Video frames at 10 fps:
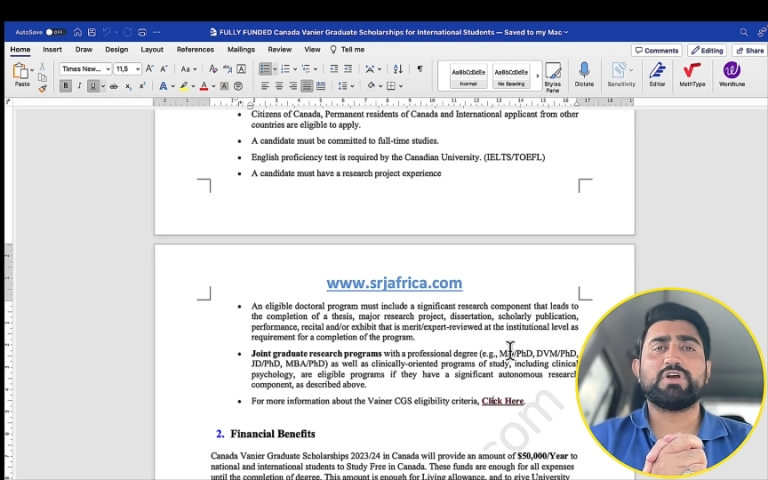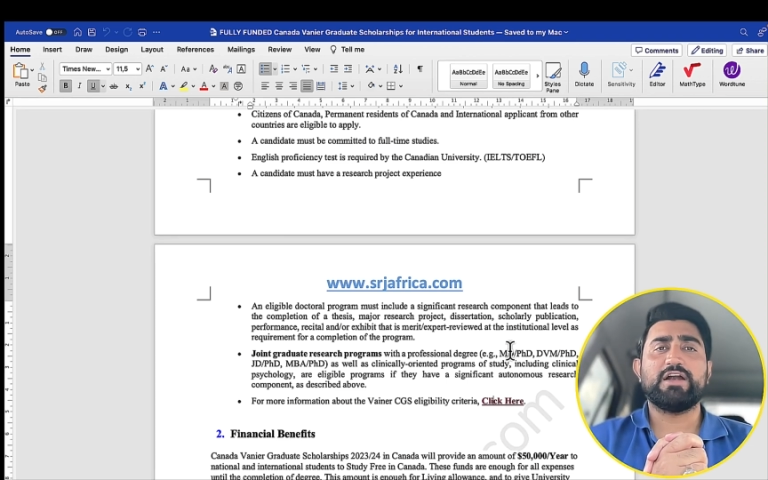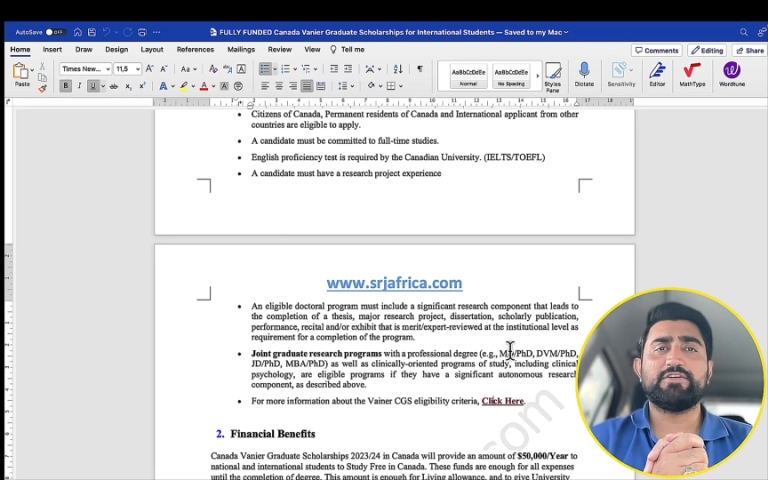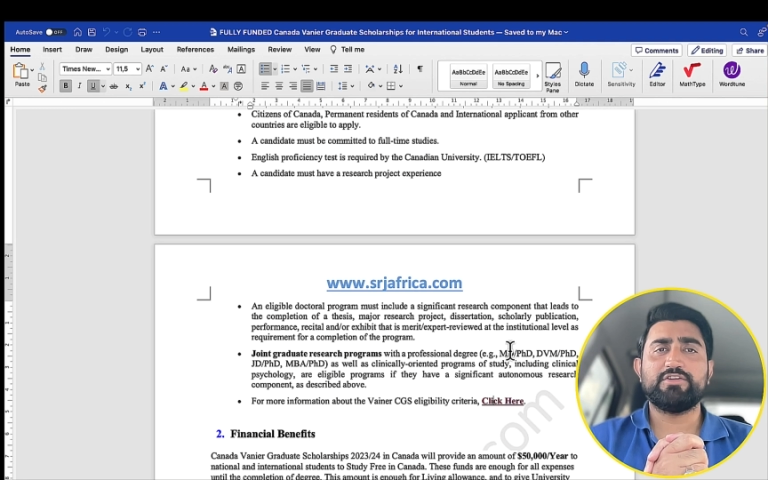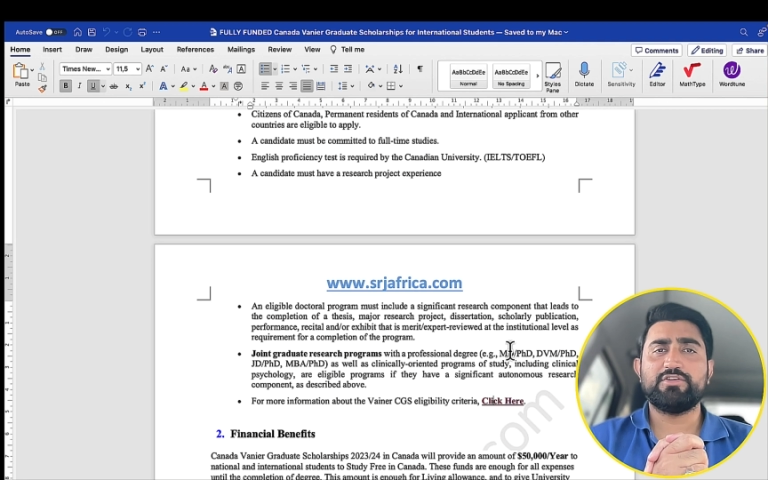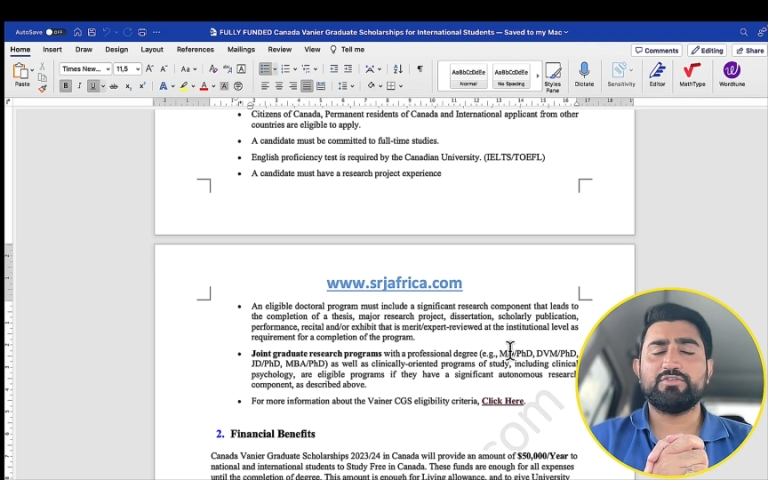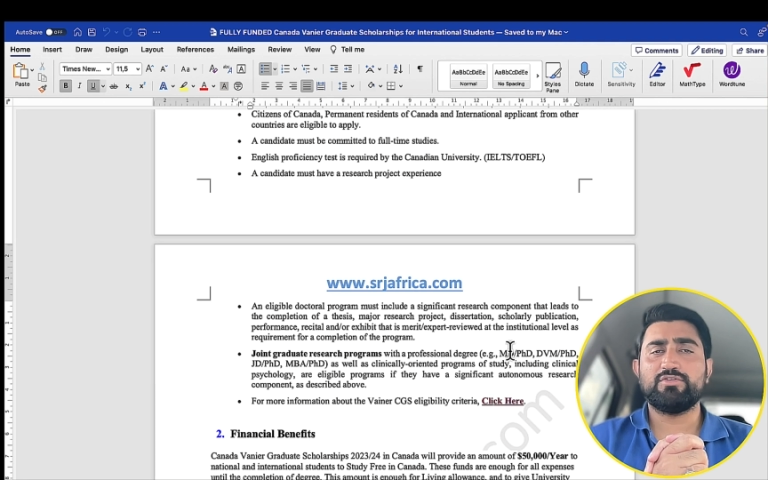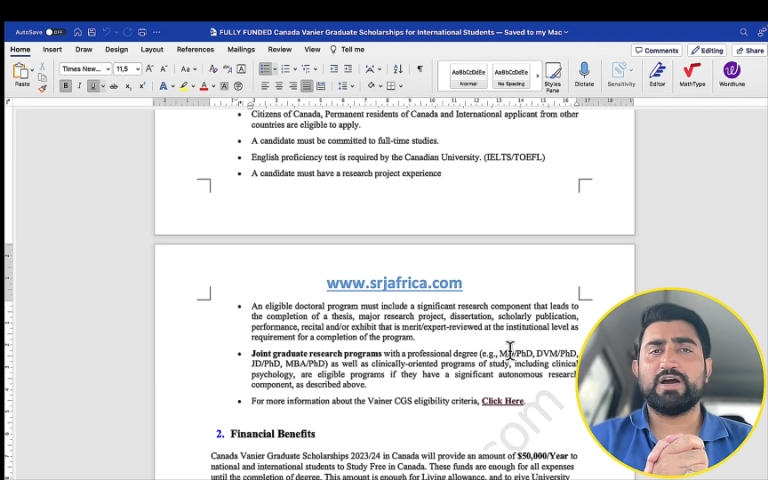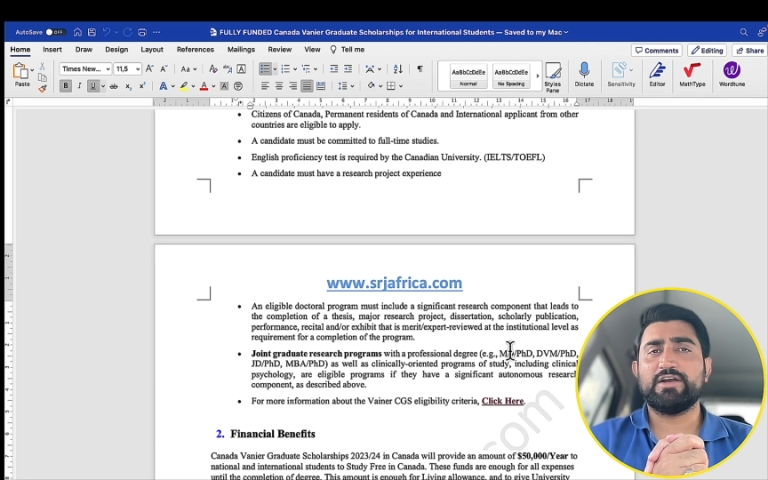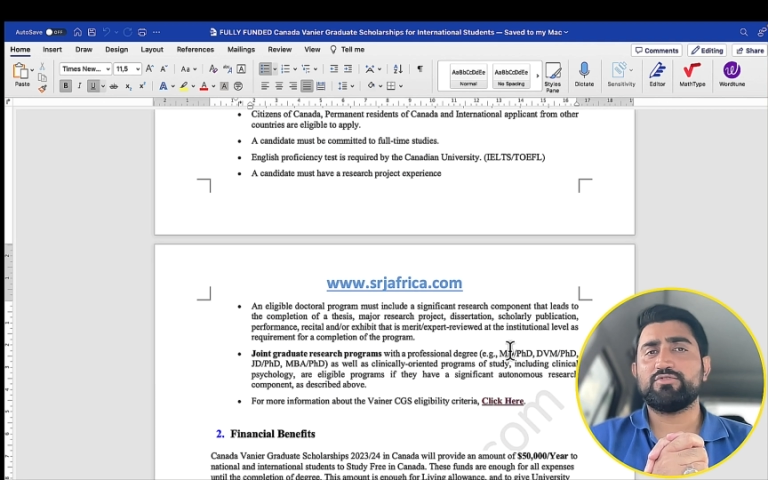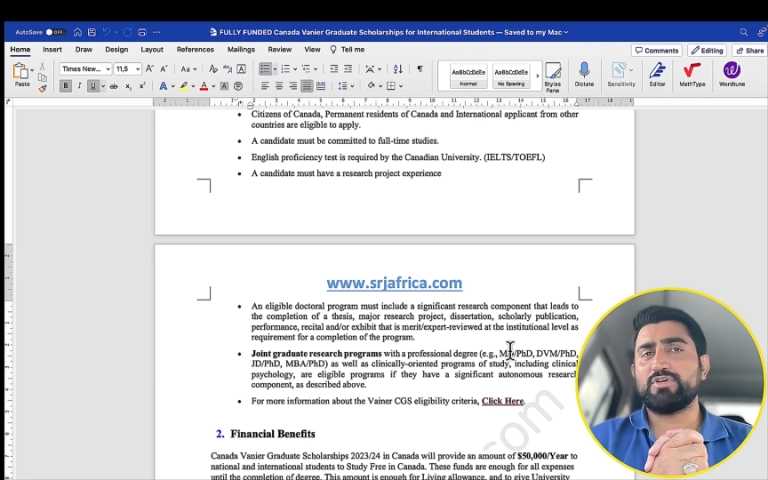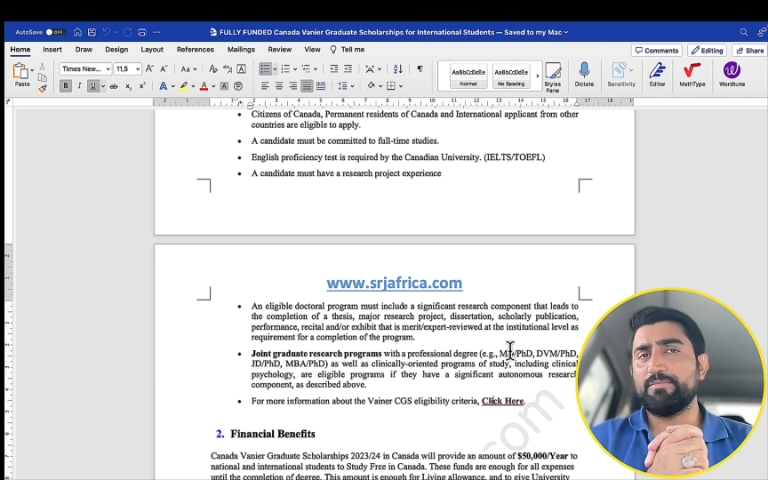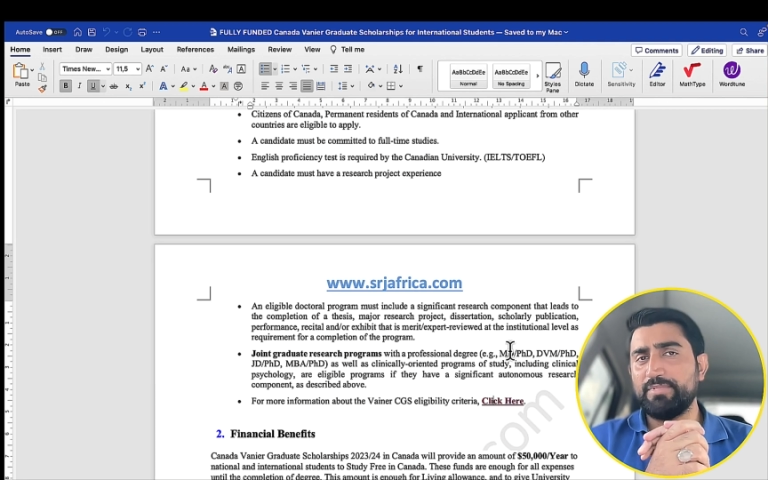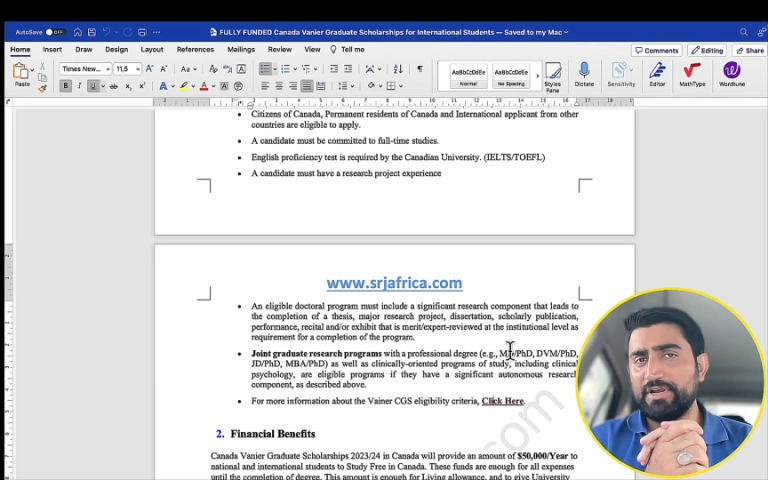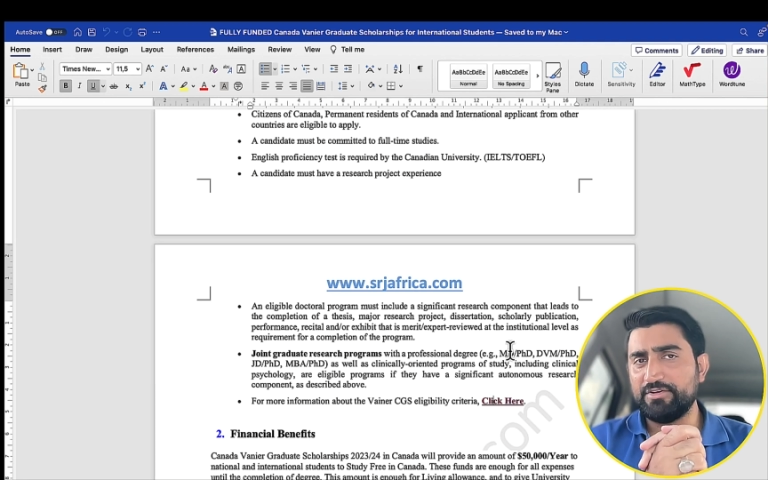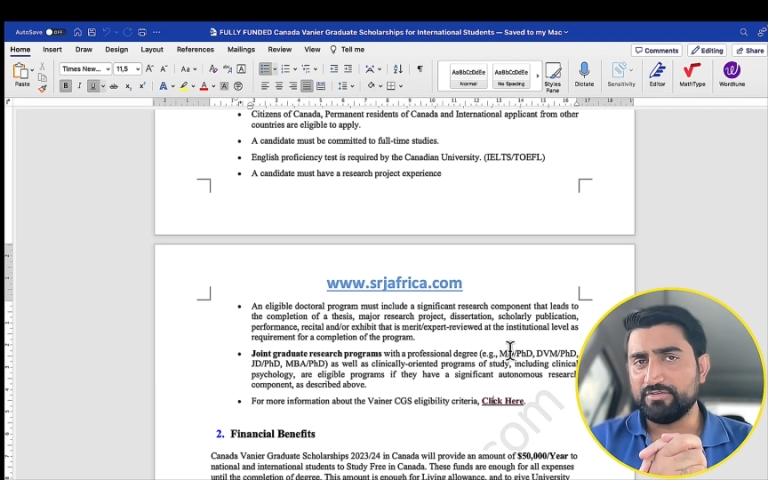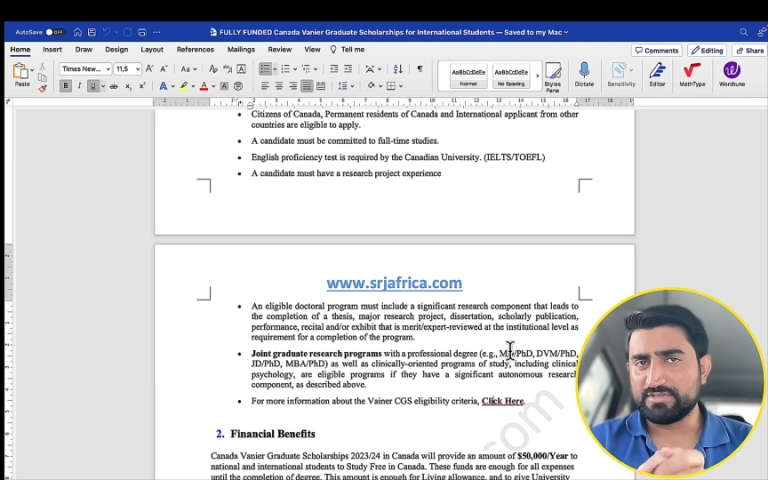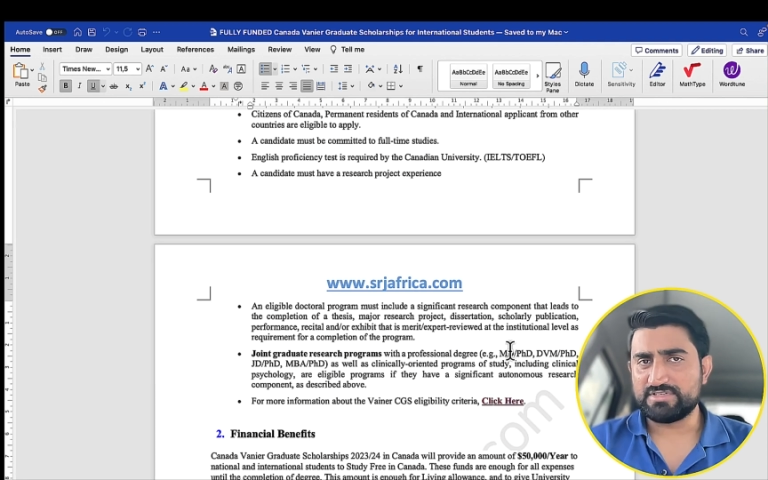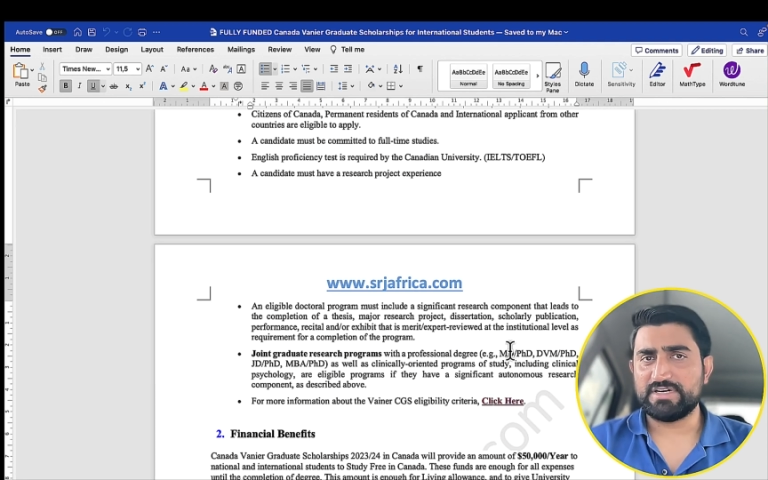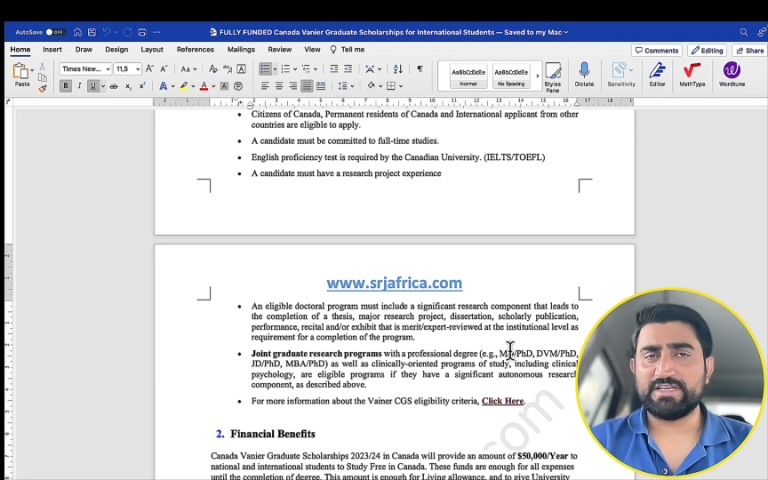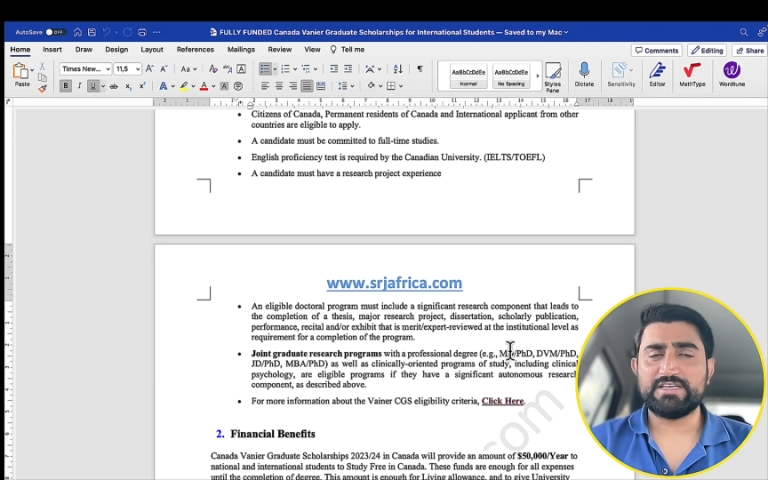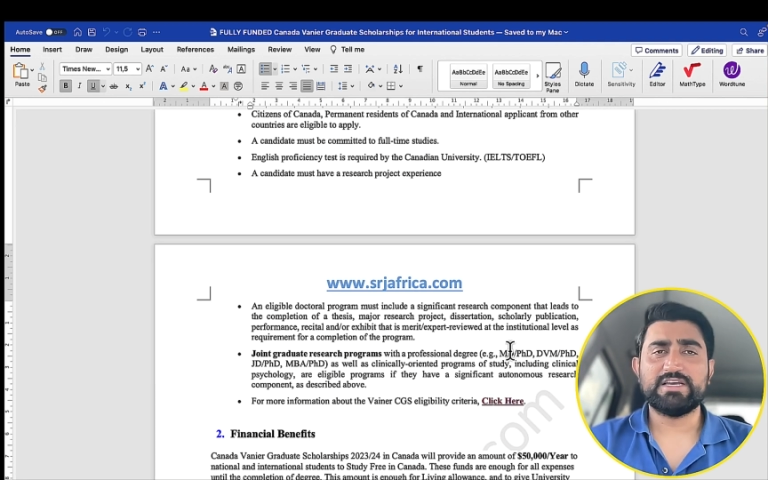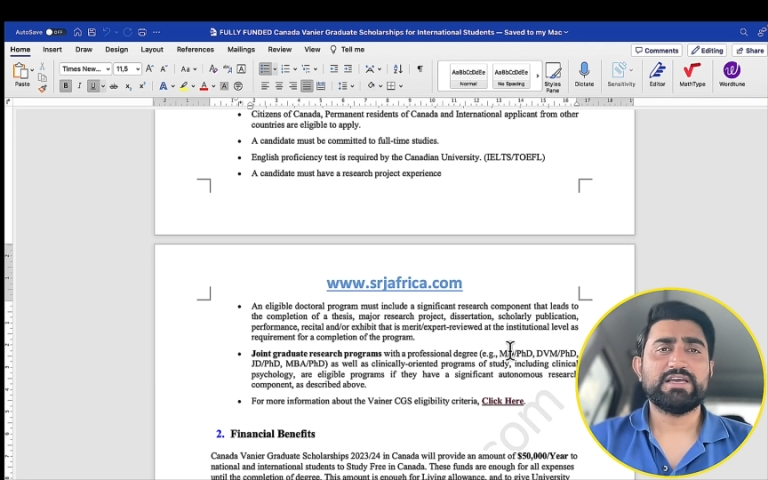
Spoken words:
continue and to complete your study.